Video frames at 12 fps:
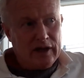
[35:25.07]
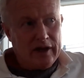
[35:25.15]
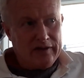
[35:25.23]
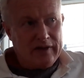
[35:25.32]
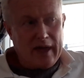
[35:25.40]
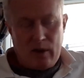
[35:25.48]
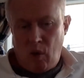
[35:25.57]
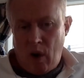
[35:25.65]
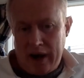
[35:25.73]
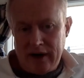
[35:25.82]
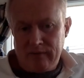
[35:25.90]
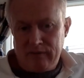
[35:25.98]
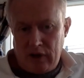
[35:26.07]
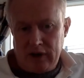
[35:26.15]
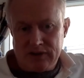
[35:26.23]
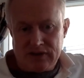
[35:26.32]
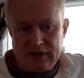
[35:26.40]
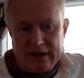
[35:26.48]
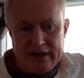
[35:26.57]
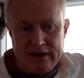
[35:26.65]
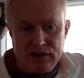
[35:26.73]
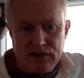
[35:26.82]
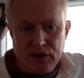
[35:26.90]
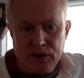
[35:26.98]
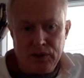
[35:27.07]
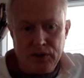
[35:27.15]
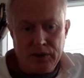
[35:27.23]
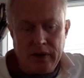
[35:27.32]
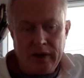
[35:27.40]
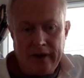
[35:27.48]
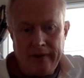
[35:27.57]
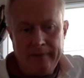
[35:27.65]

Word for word: they quite advanced into